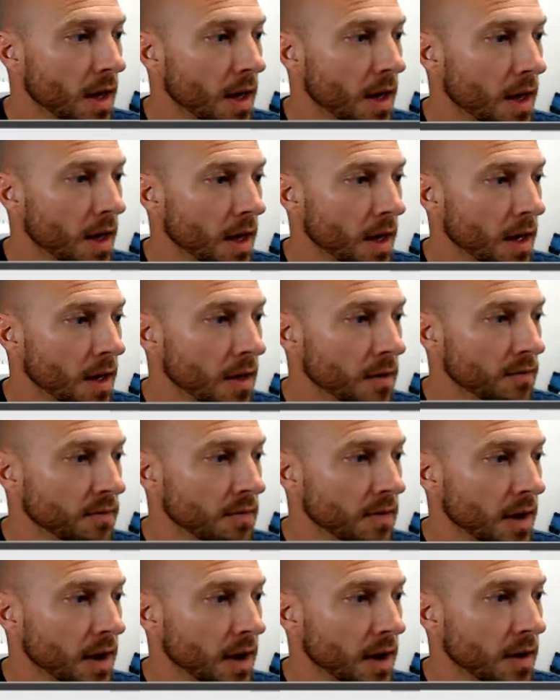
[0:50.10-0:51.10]
and 5.
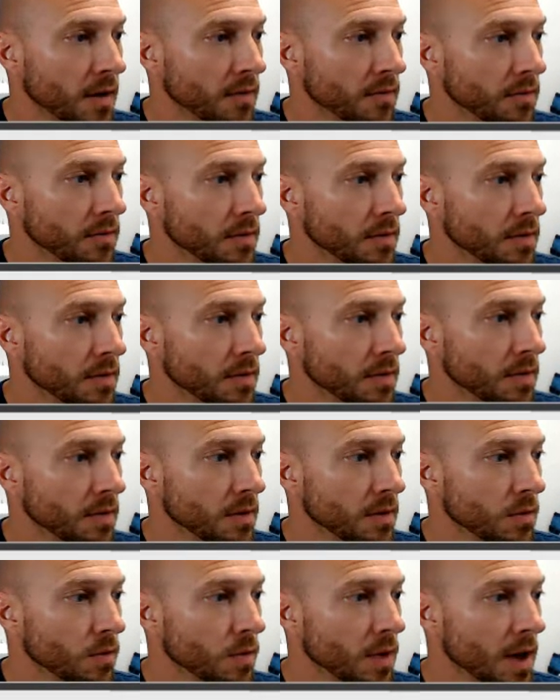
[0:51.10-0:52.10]

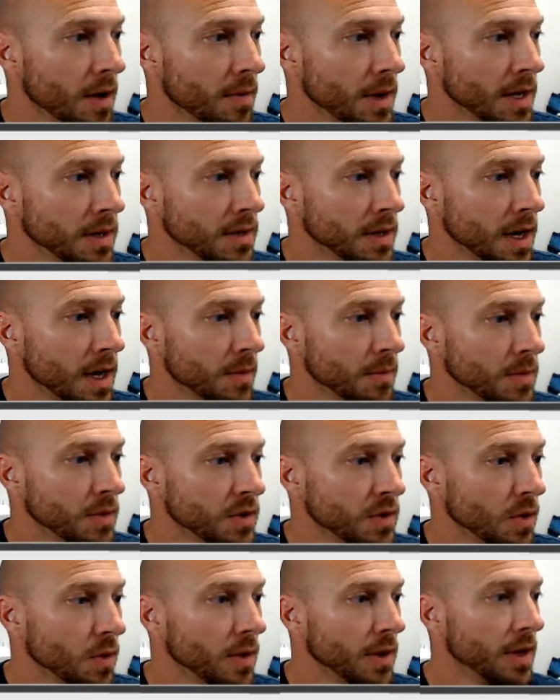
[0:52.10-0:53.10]
Rob on top,
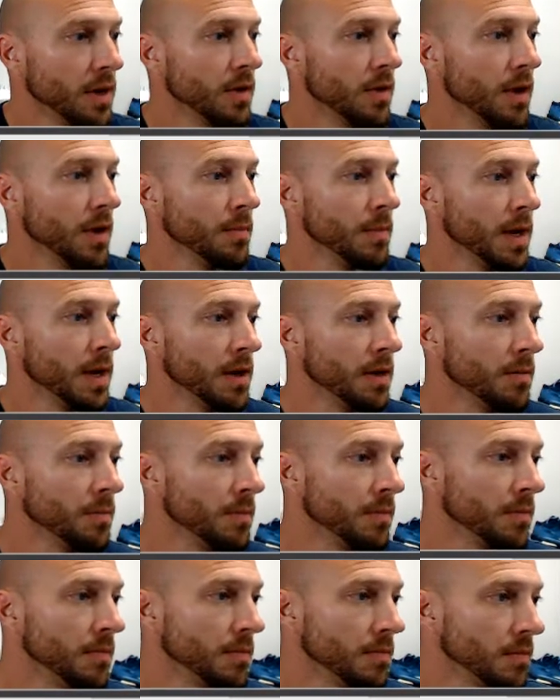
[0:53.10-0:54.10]
Solier on bottom.
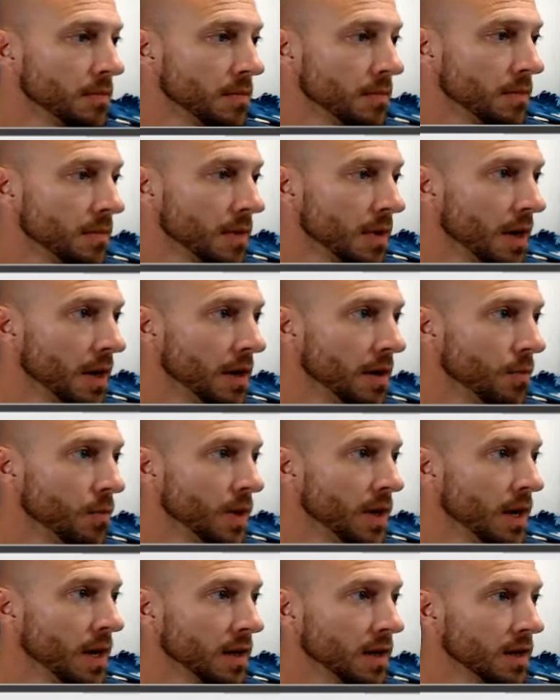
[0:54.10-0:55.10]
How did we
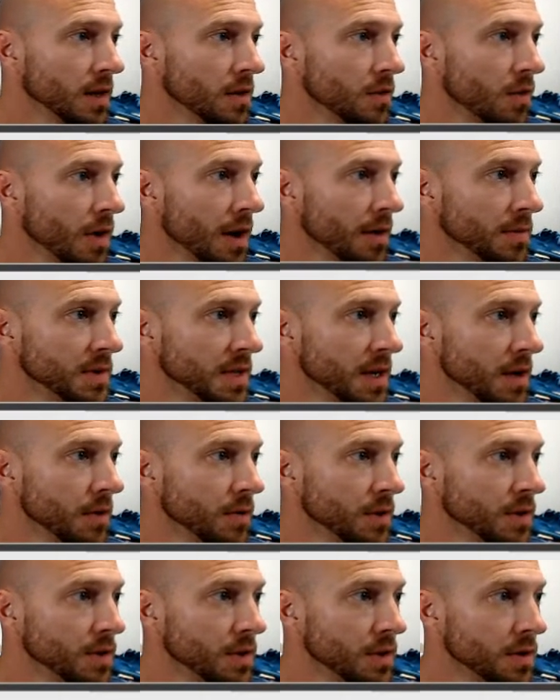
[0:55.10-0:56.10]
not get a Rob sandwich?